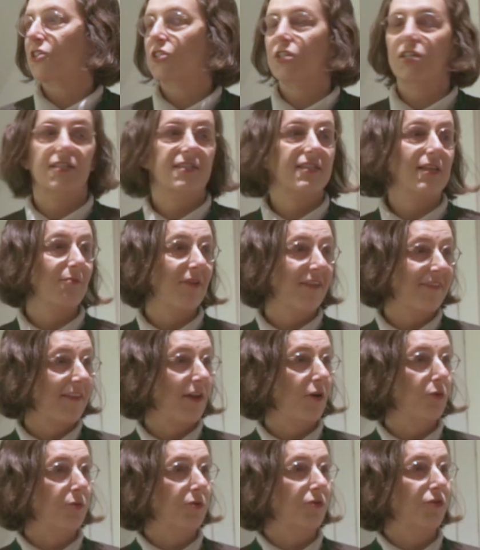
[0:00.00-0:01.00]
actually,
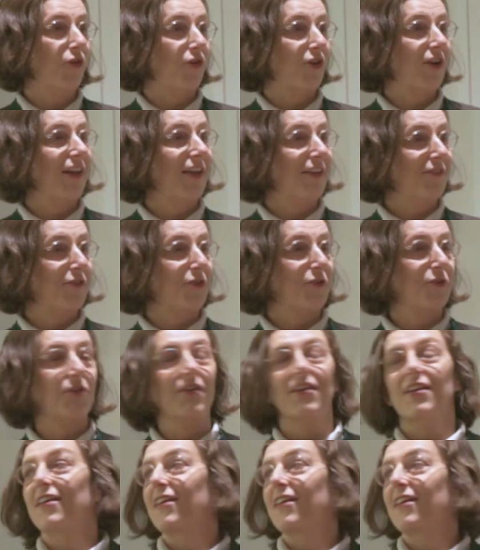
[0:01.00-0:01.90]
Samantha, who will talk later,